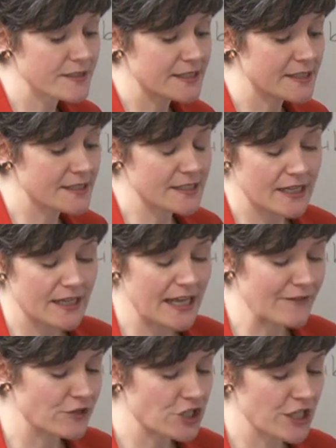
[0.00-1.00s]
this is an uh,
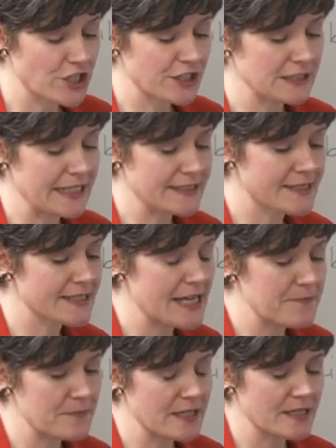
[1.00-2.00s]
ever-changing
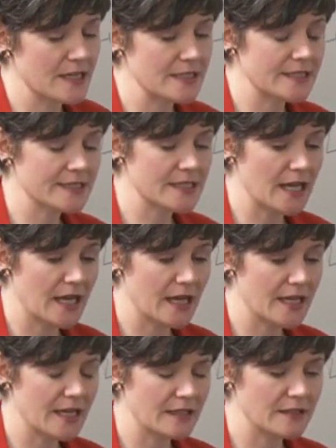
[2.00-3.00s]
landscape because
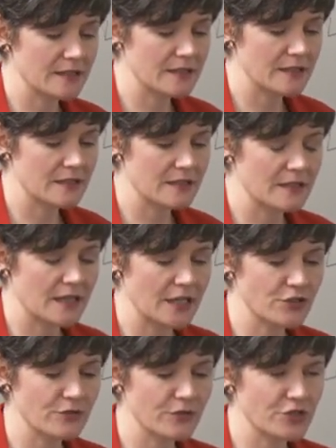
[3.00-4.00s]
uh,
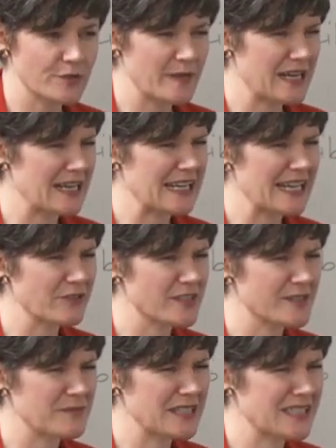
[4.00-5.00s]
Trudeau just made an
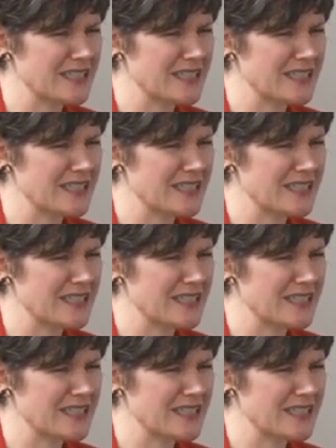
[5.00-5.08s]
announcement.